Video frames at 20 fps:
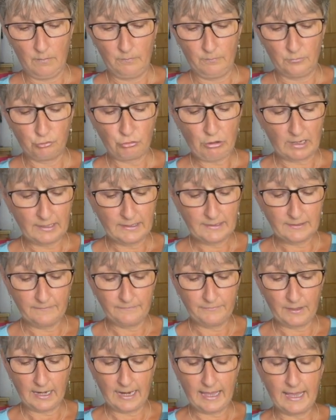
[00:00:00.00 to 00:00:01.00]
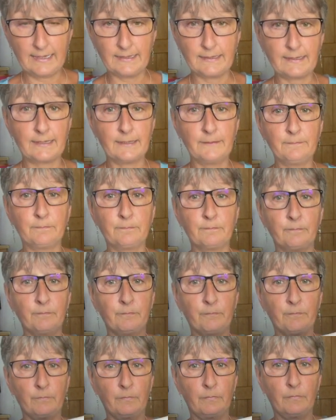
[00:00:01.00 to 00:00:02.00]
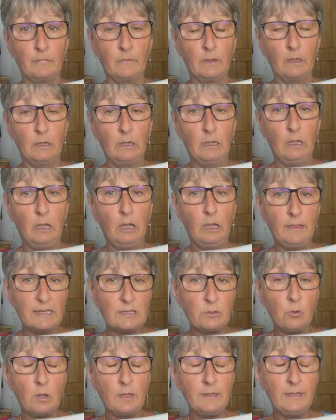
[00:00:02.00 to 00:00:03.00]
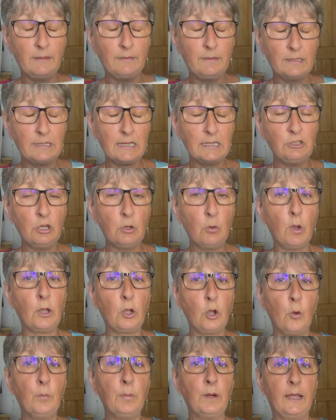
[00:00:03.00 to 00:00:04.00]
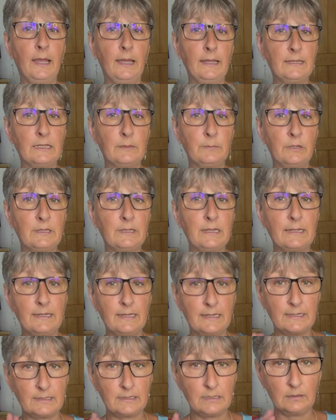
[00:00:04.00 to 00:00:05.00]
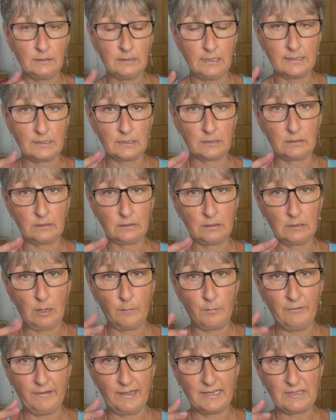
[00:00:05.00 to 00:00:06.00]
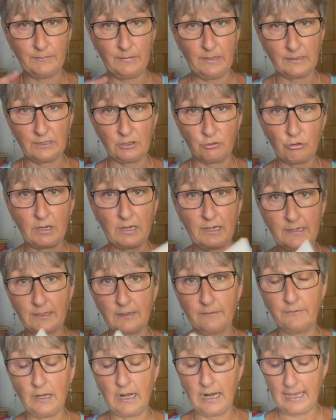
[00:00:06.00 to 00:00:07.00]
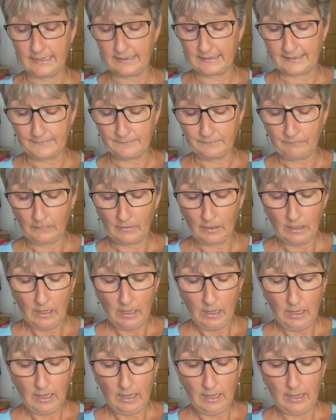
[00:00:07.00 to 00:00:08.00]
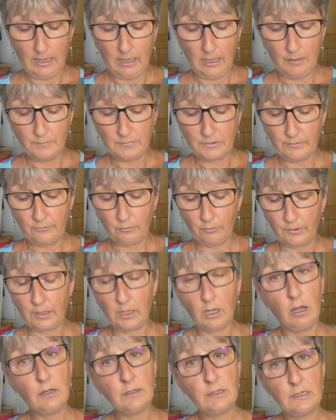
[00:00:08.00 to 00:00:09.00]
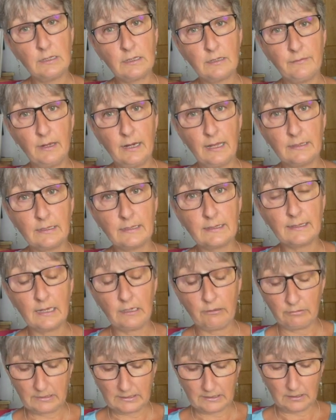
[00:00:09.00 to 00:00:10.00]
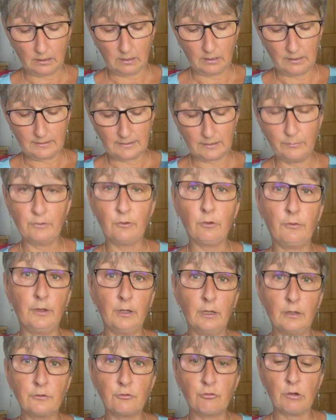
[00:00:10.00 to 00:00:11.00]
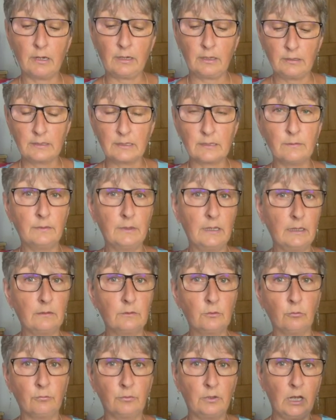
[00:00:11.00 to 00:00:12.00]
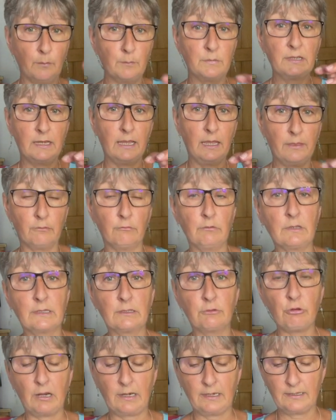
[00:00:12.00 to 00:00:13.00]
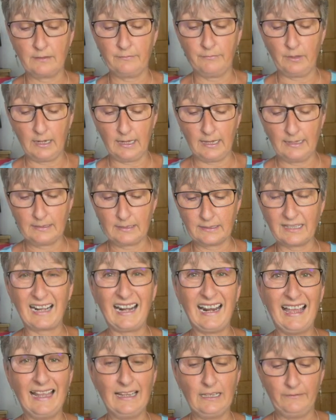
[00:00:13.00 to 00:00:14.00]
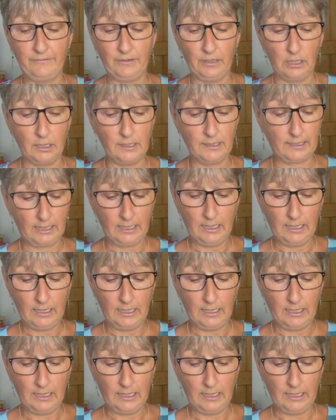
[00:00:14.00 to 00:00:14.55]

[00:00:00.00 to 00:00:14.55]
Dragons of the Land. And that's actually quite complicated, because there's a couple of aspects to Dragons of the Land. So we've got the Guardians of the Land and Sacred Sites, and we've got the Earth Dragons, and they sort of clump together as Dragons of the Land, as a clan, if you like.